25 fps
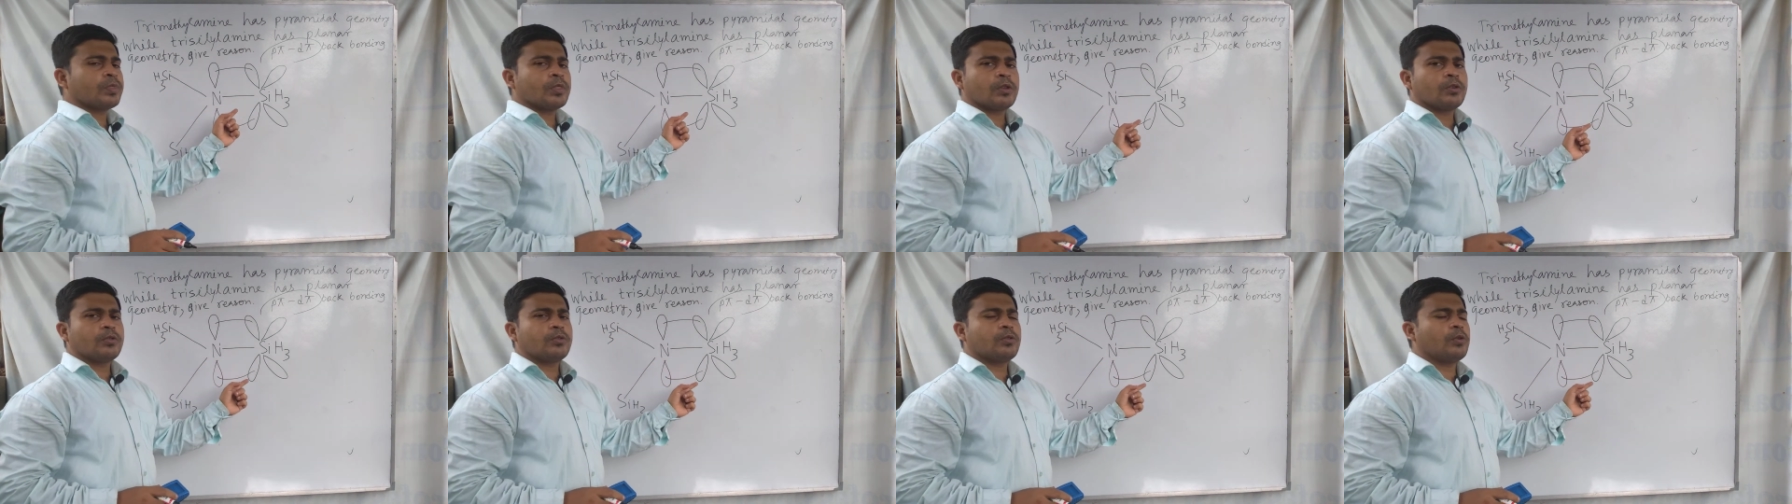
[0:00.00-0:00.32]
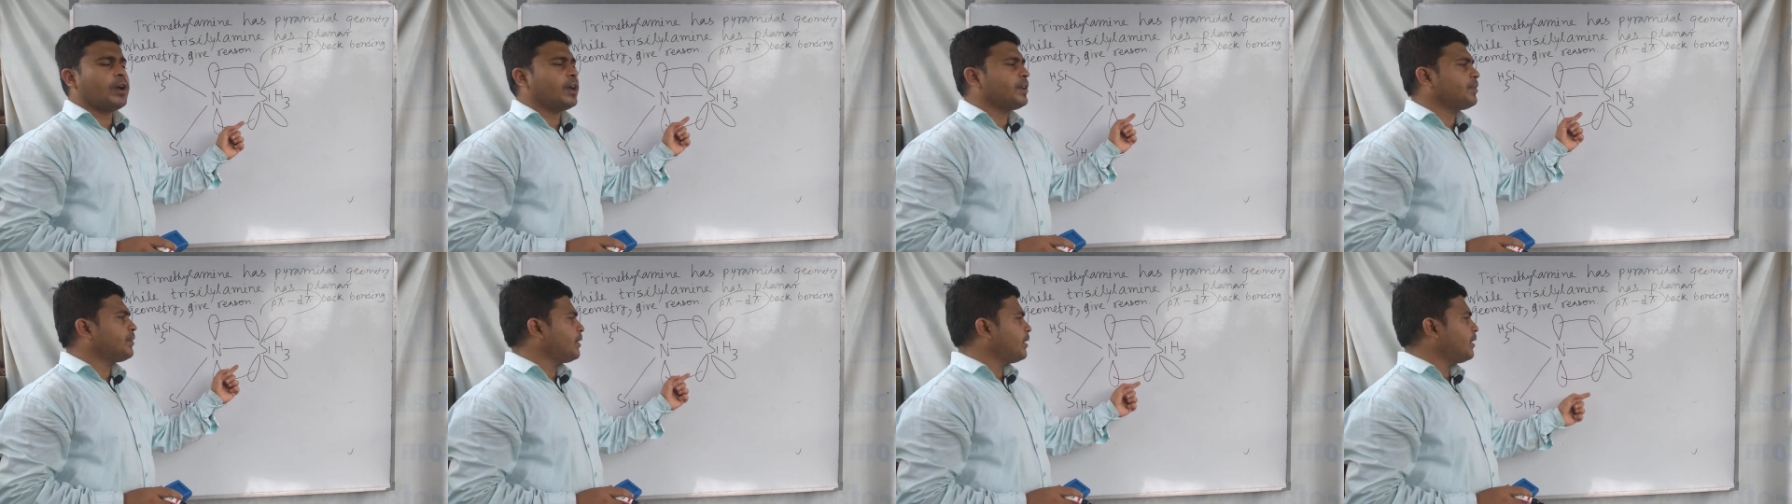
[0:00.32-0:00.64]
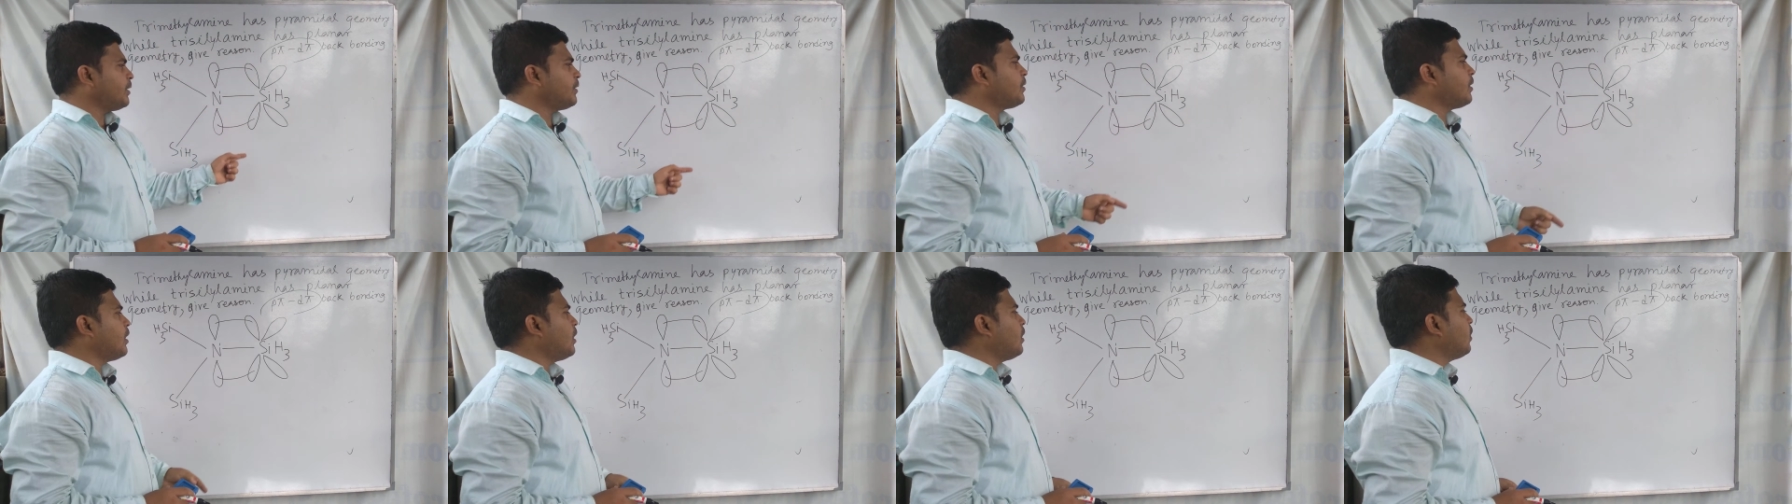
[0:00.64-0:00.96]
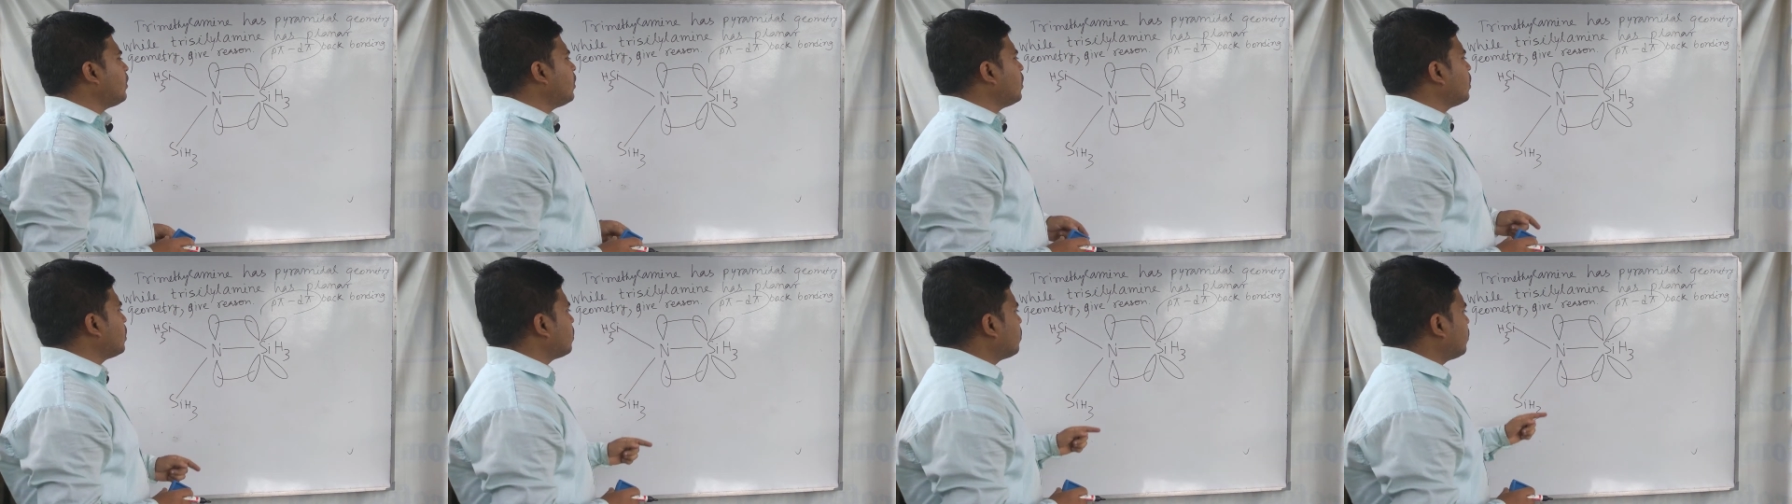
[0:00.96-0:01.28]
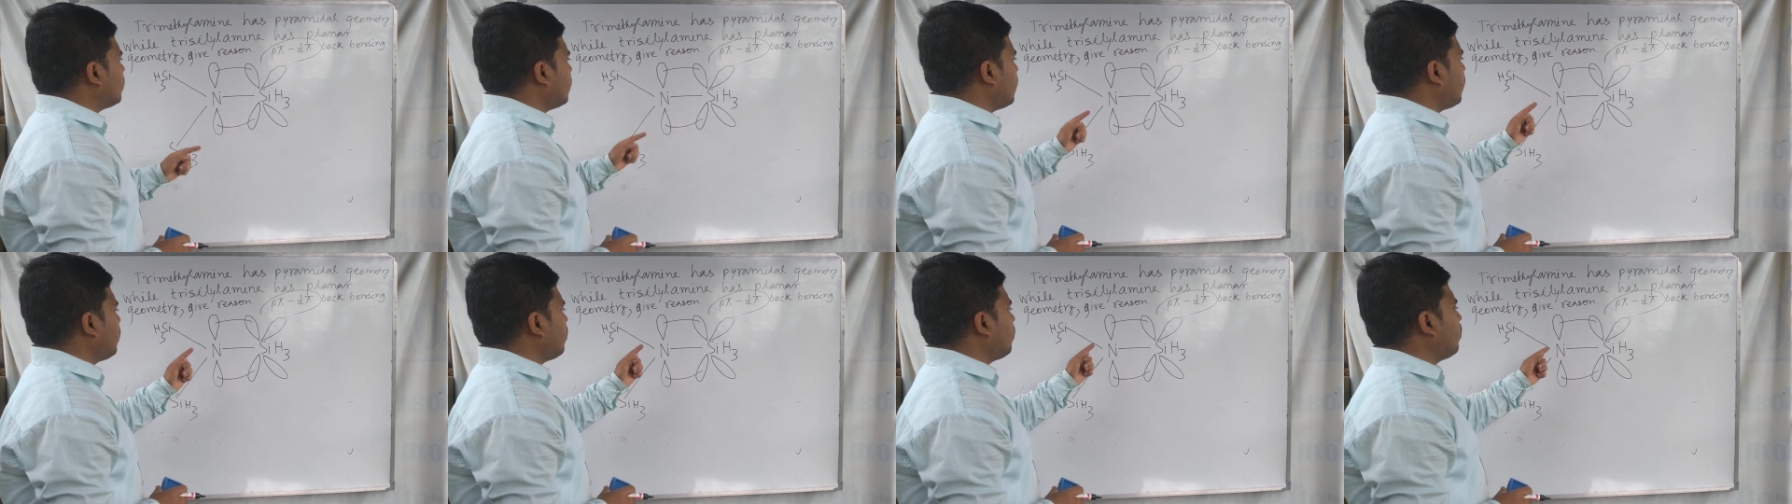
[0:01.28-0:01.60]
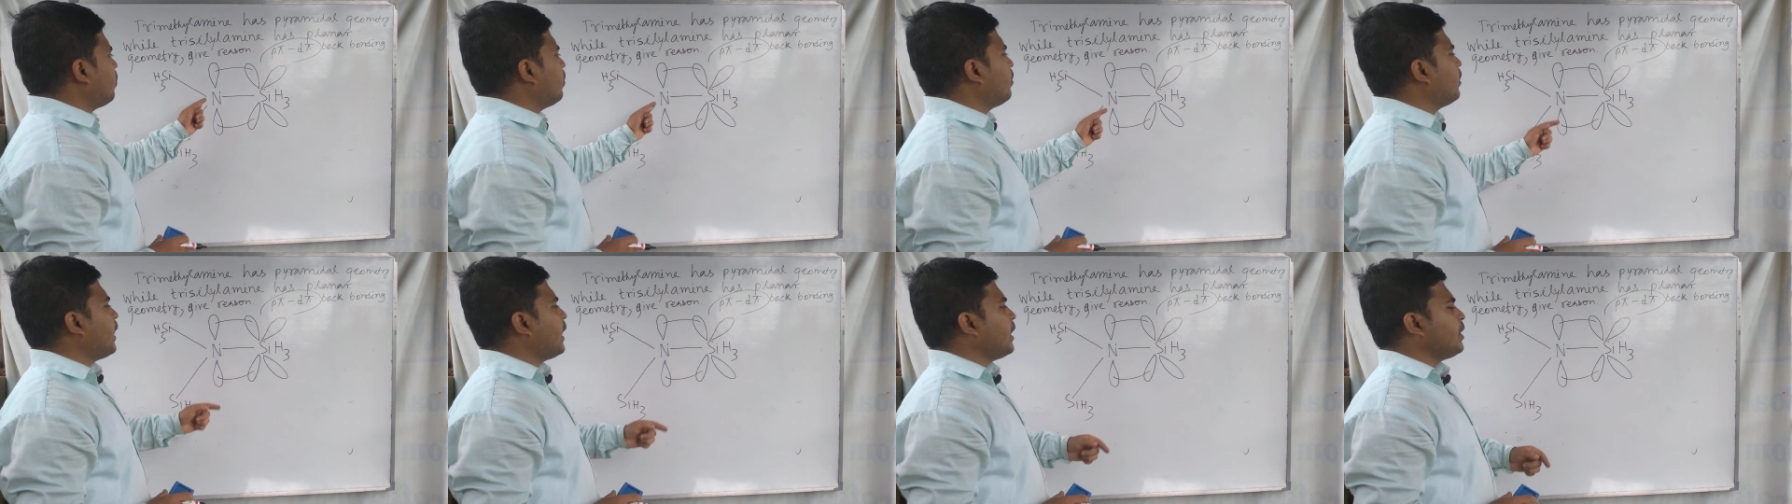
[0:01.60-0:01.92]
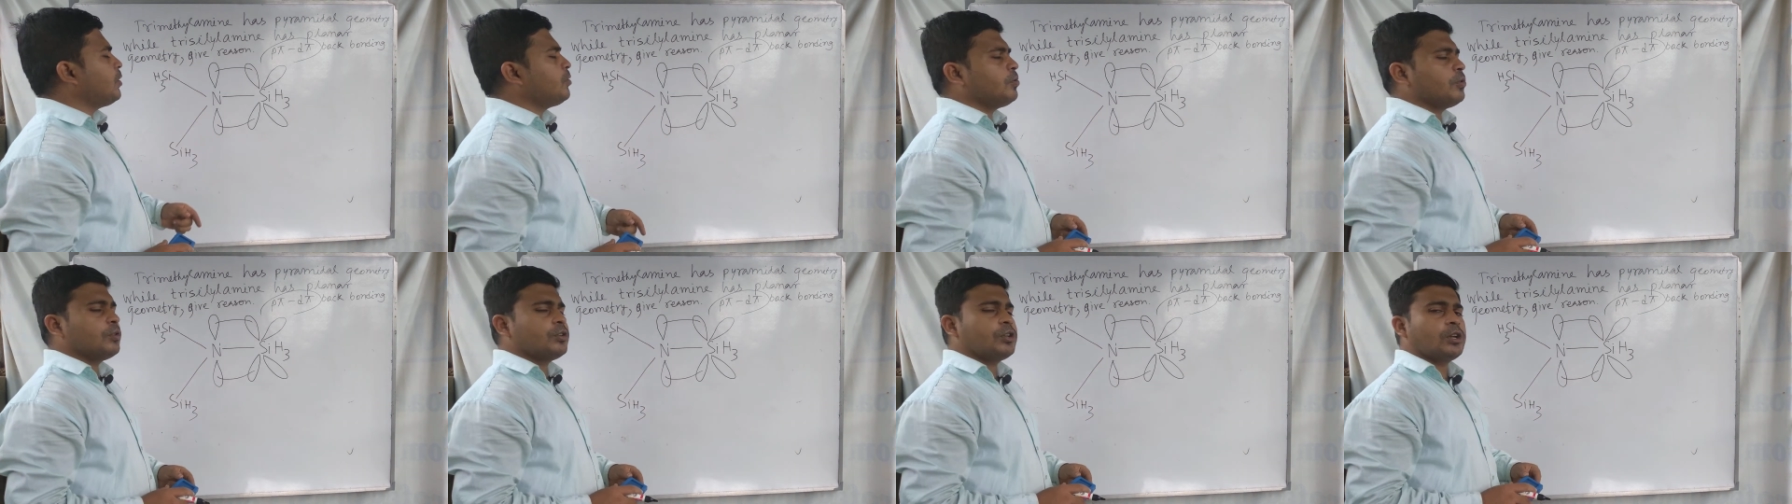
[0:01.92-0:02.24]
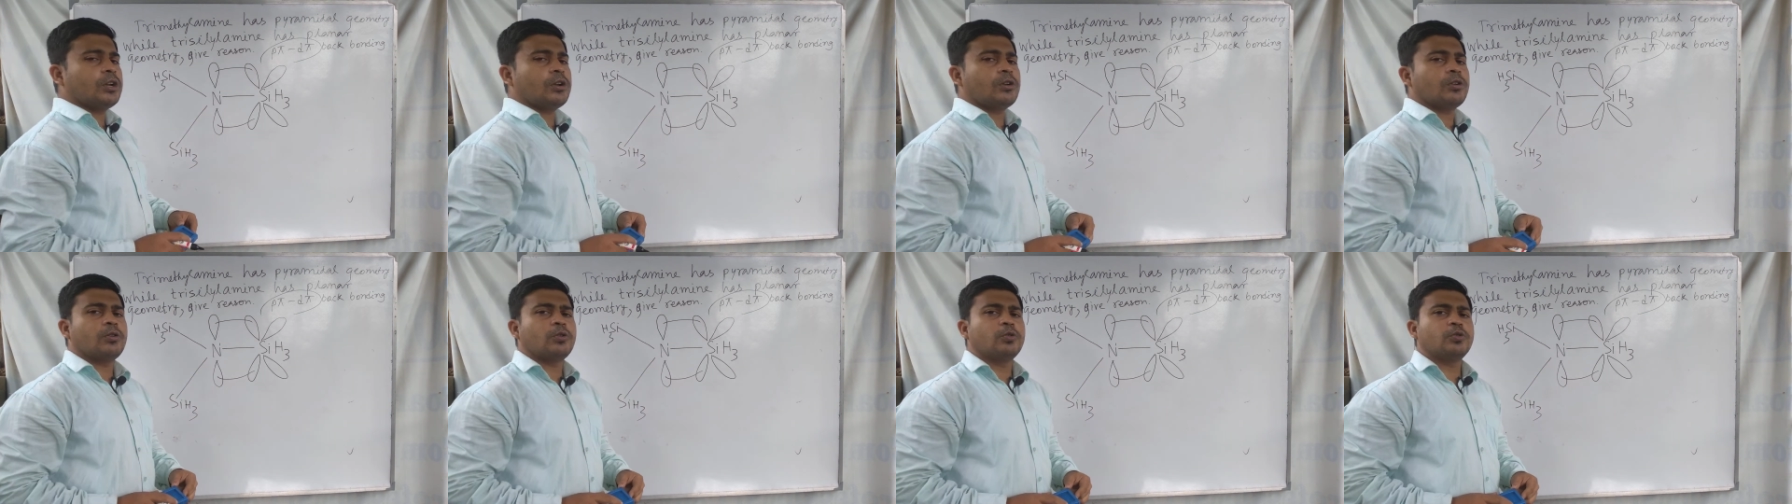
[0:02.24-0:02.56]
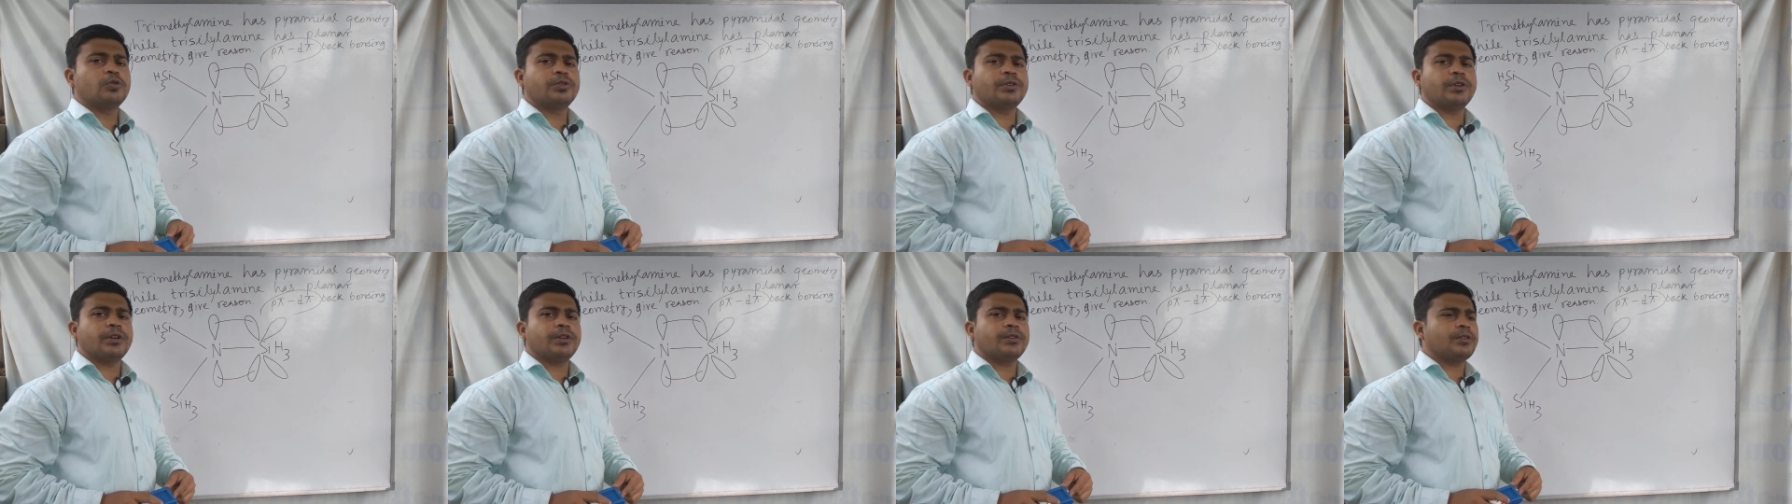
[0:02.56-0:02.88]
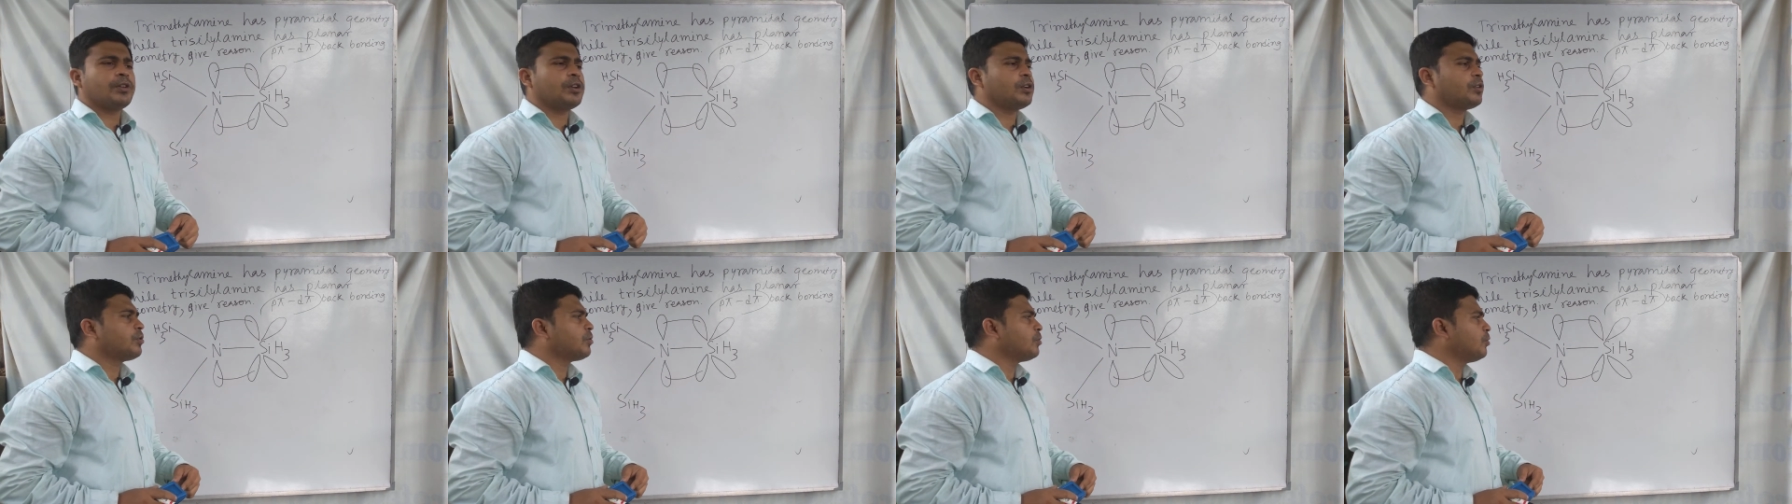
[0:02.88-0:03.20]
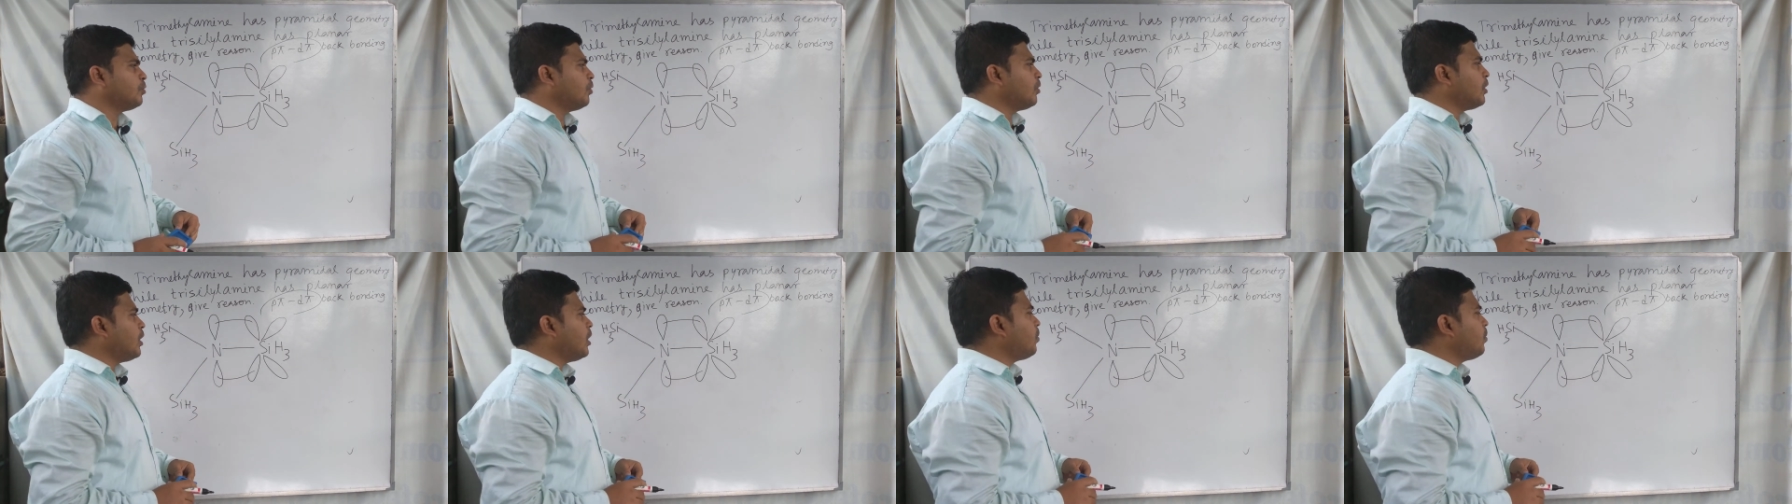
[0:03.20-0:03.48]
So as a result, the nitrogen loses its donor